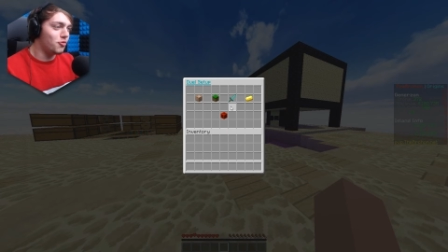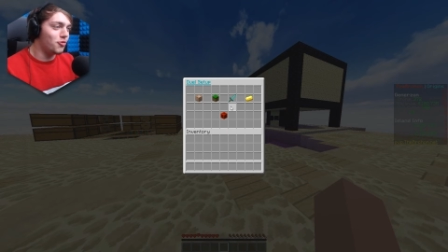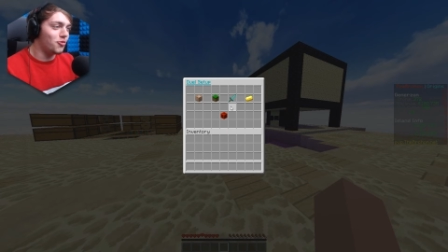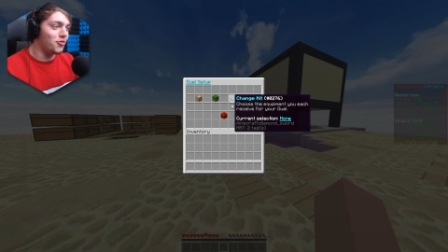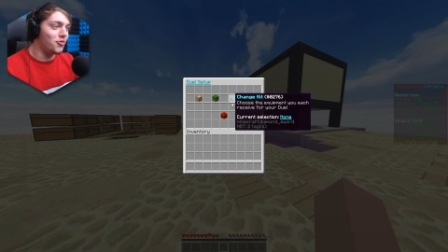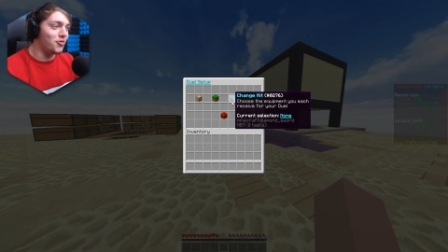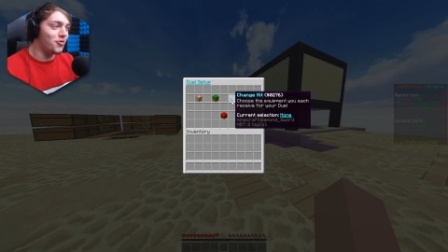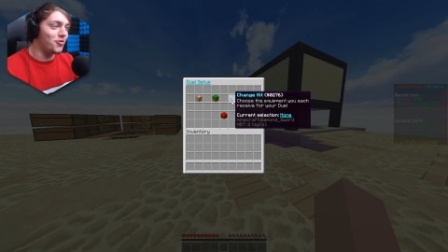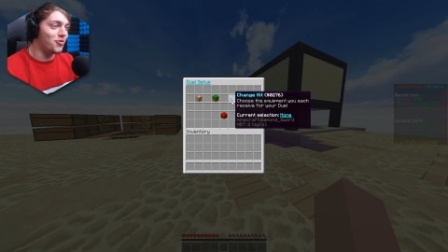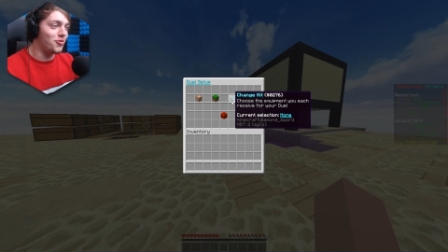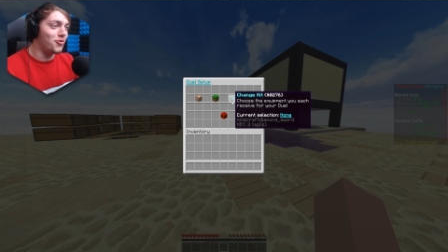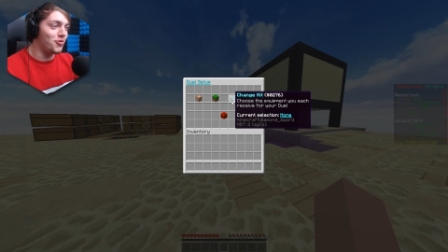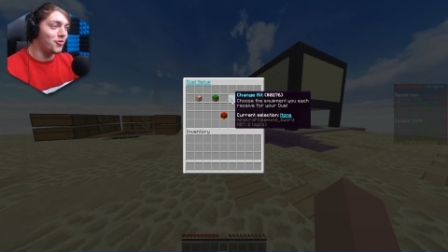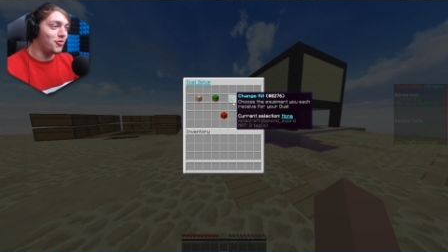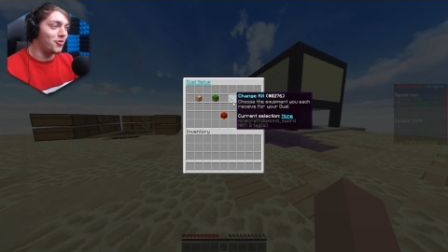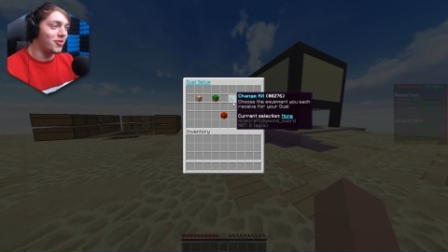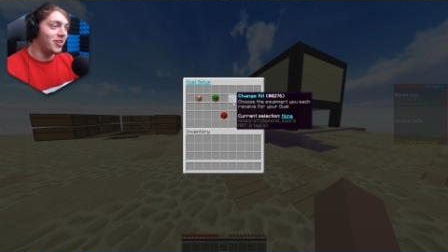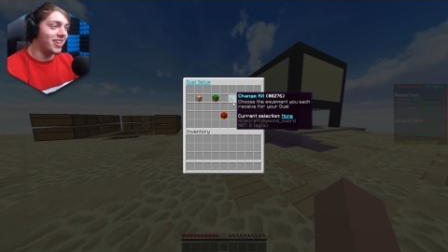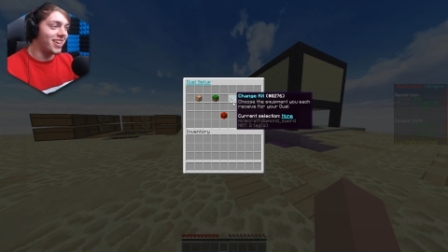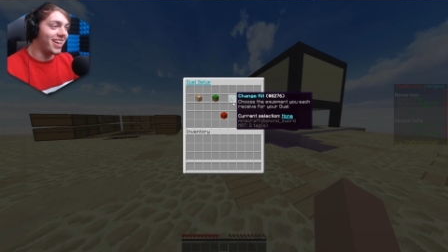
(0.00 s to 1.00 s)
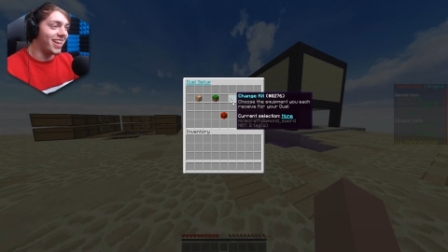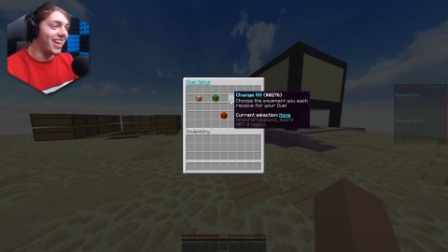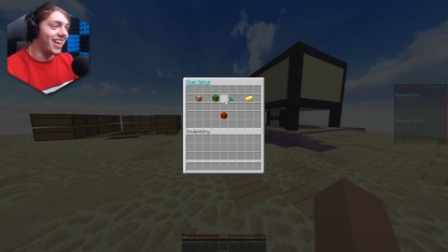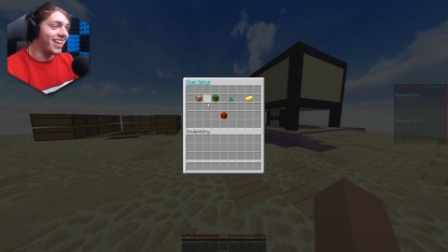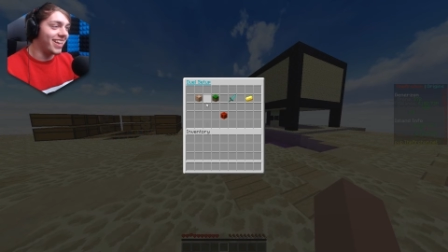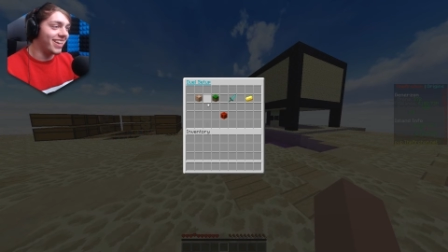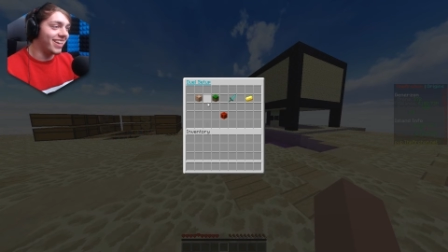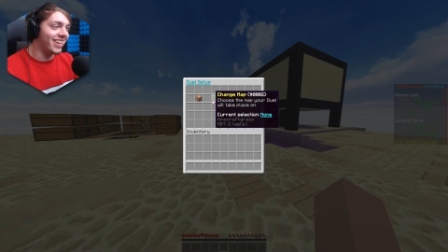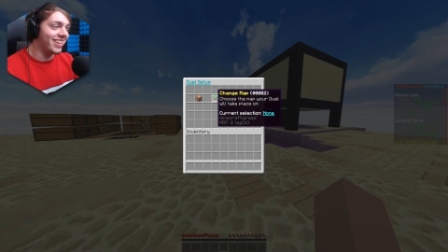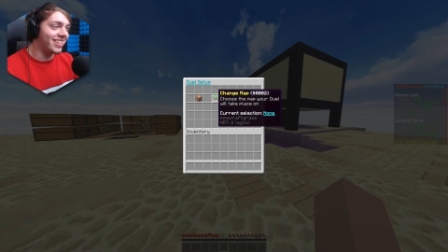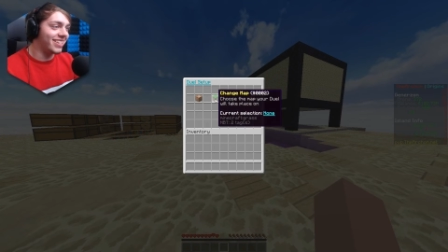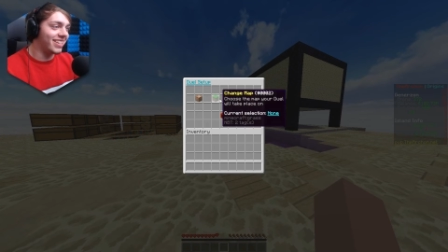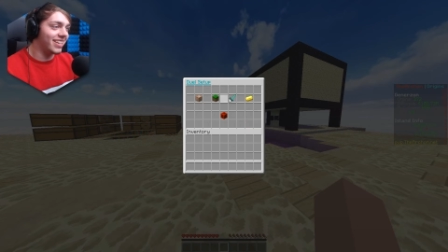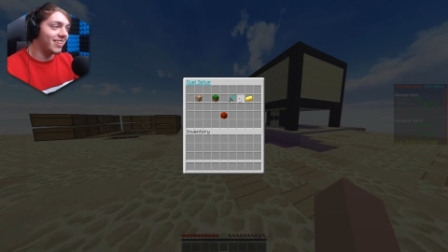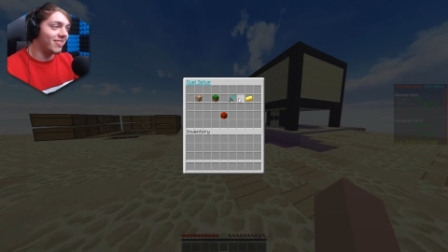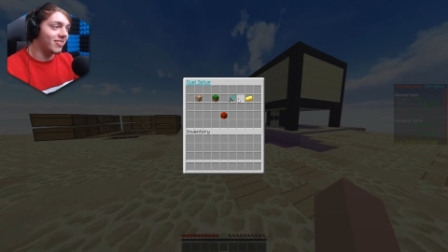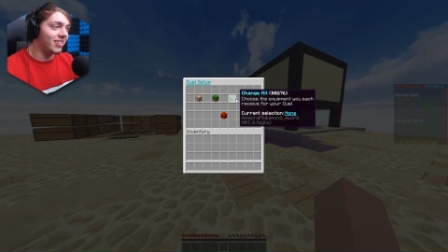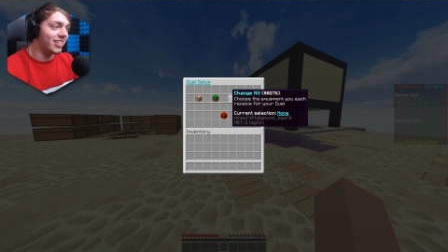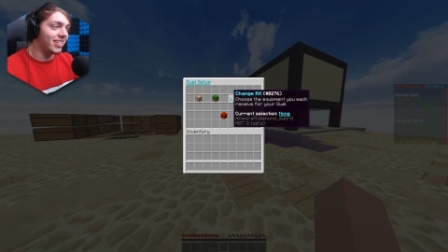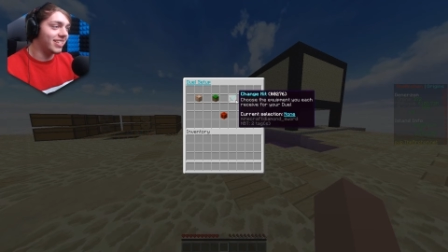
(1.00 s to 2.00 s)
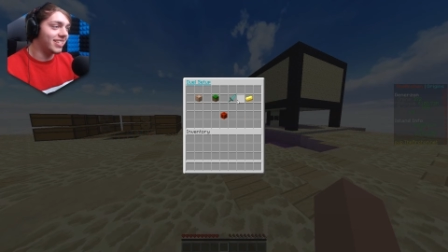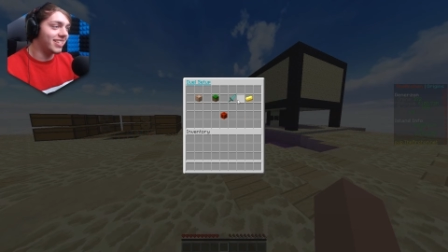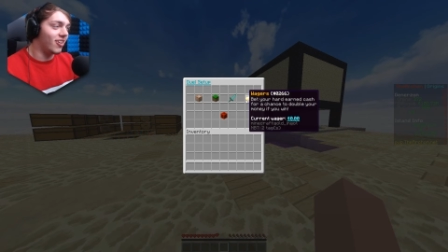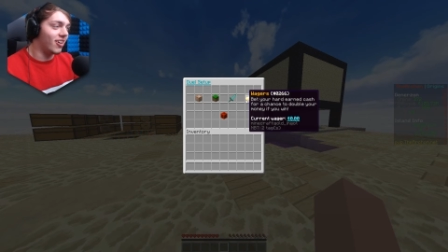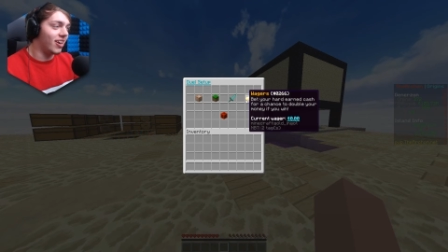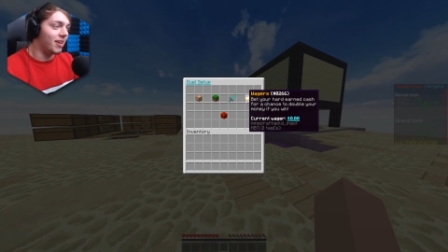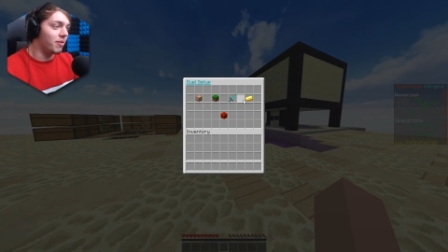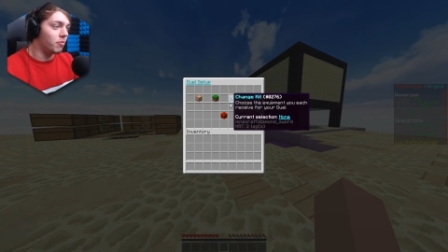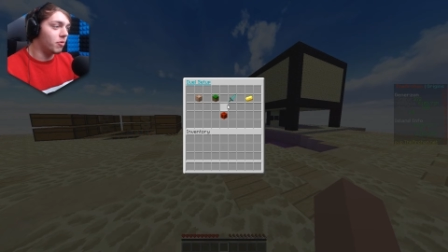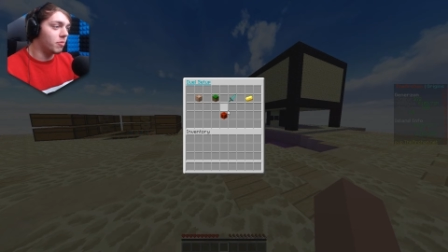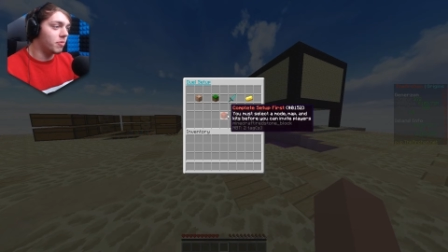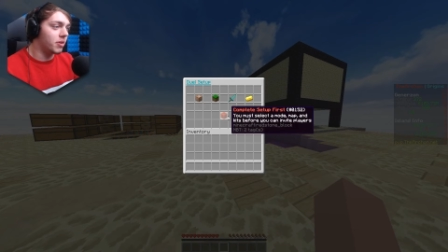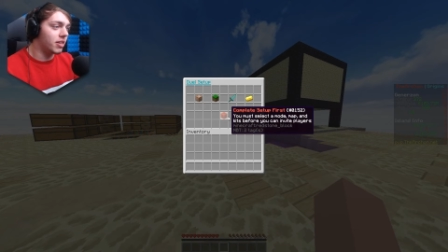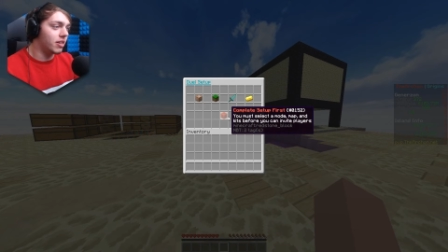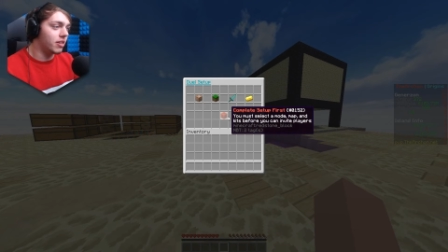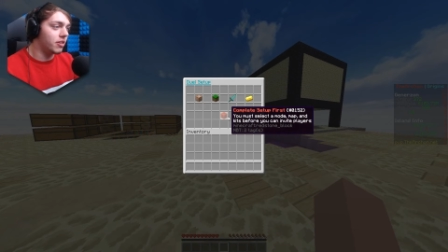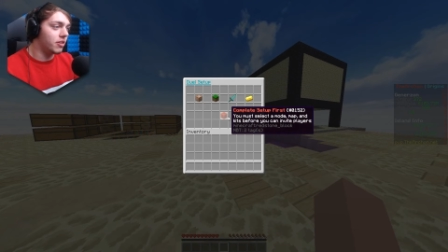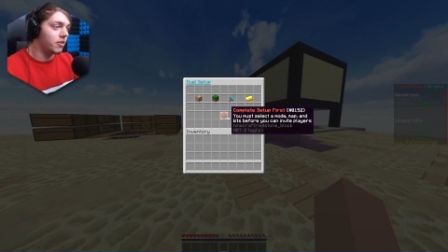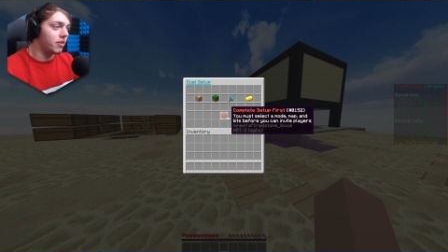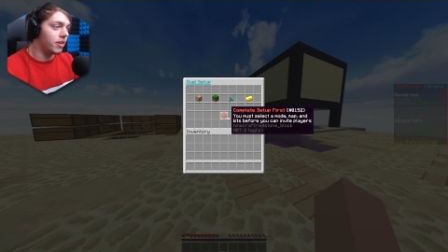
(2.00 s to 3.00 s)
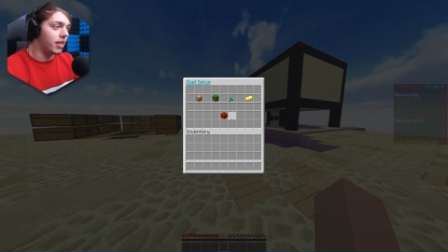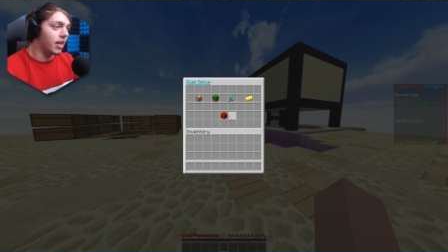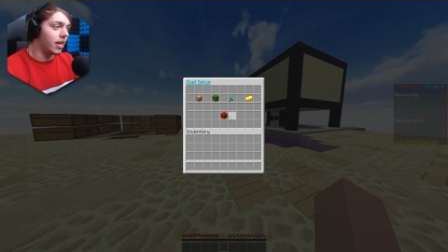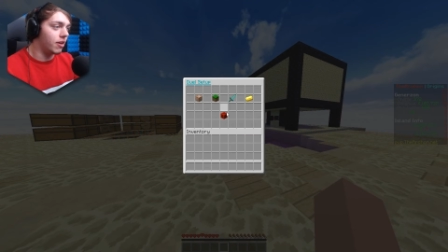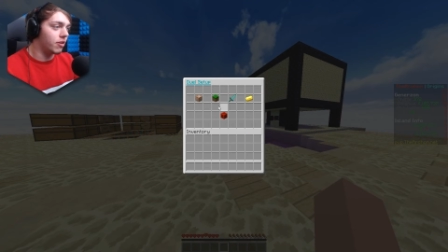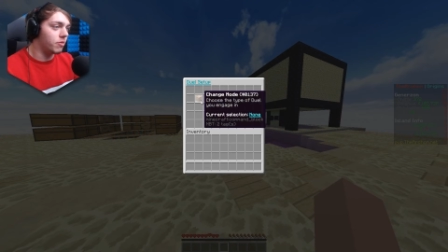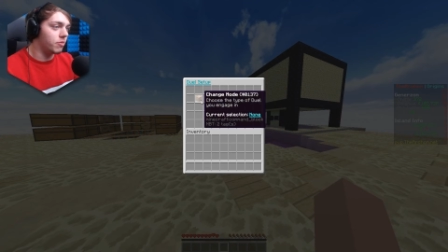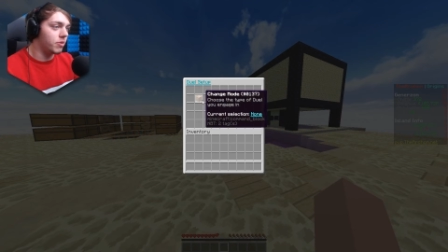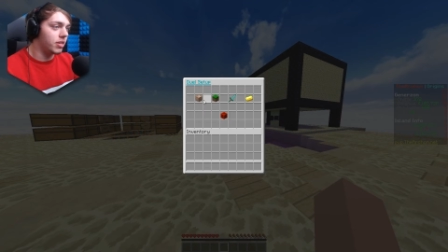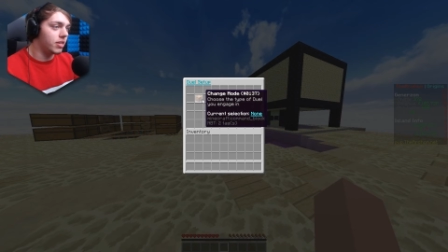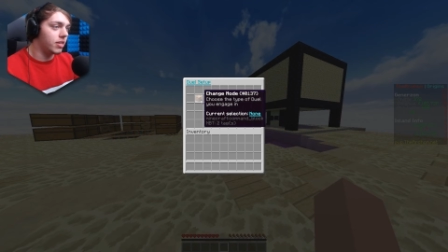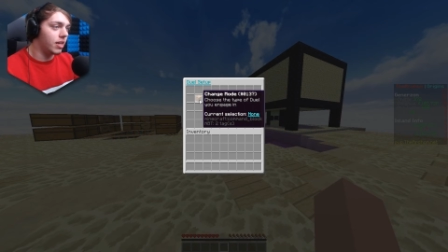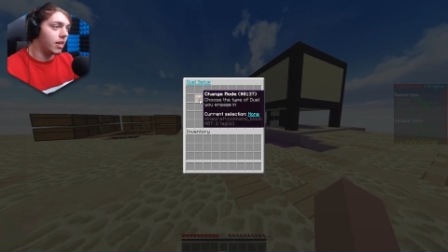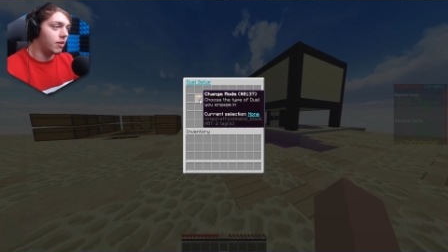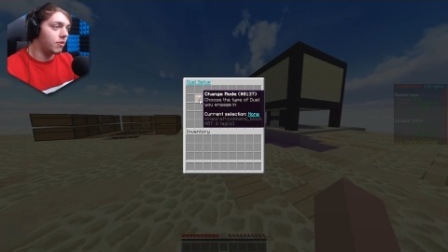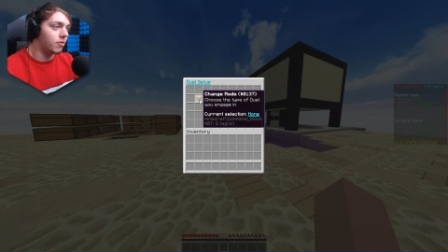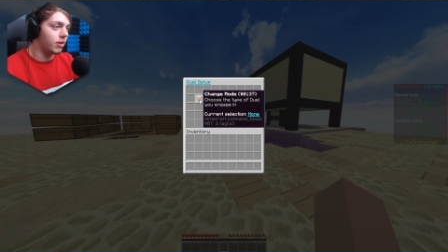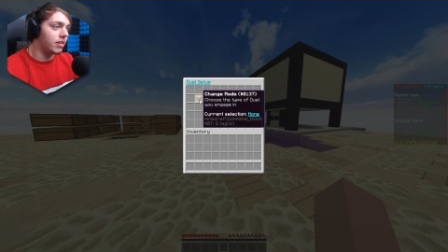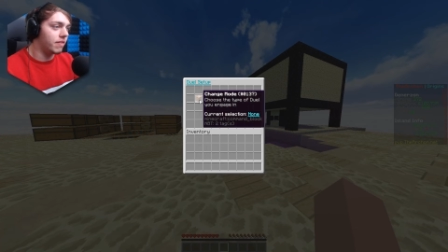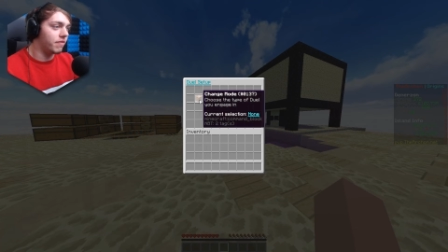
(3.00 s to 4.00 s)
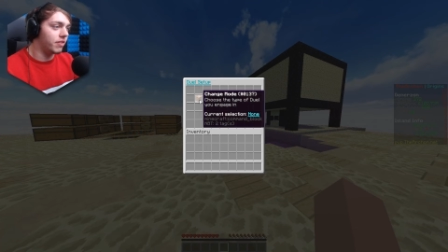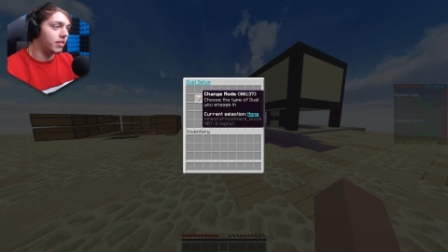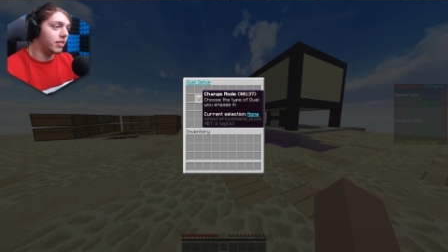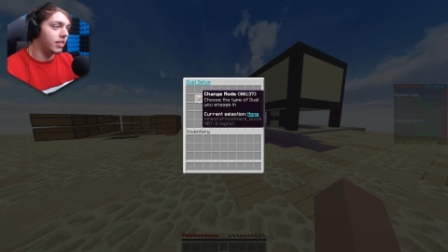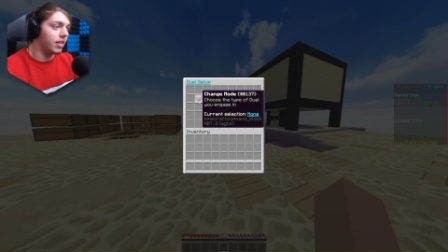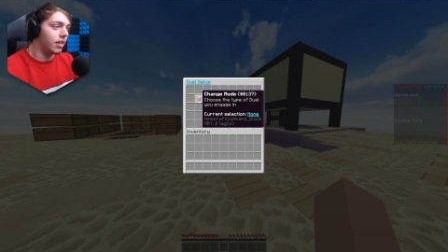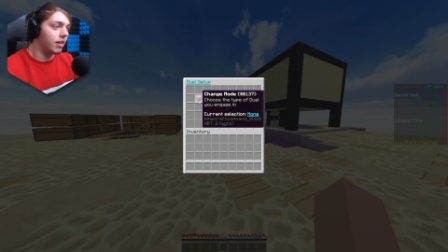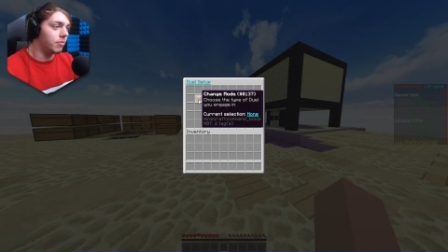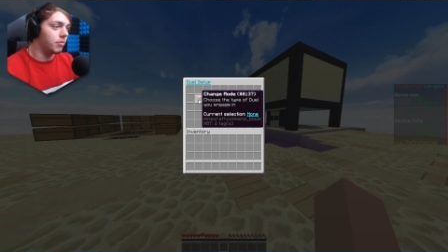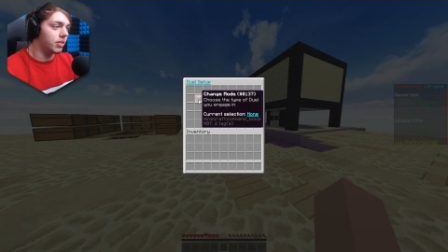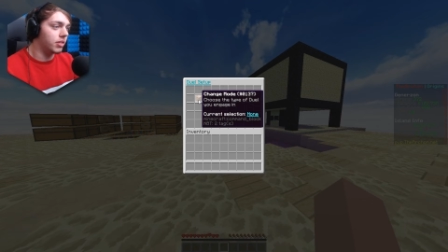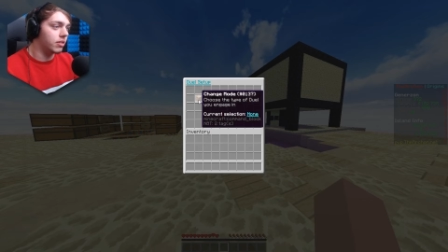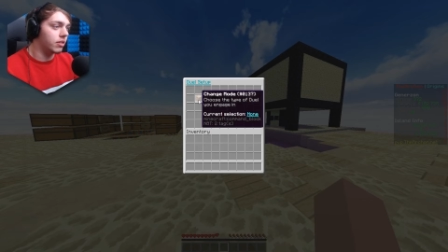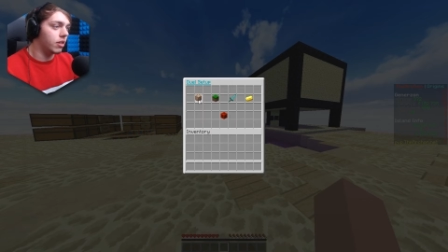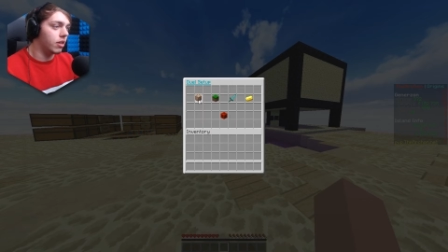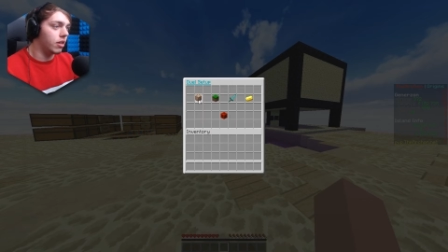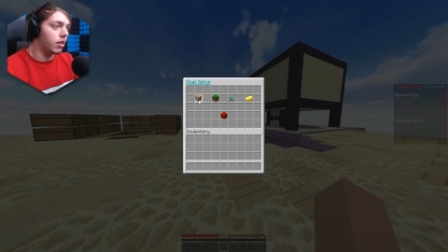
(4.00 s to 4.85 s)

Ooh, okay. I see how it is. All right, what are we going to do here? How do we, how do I even set up this?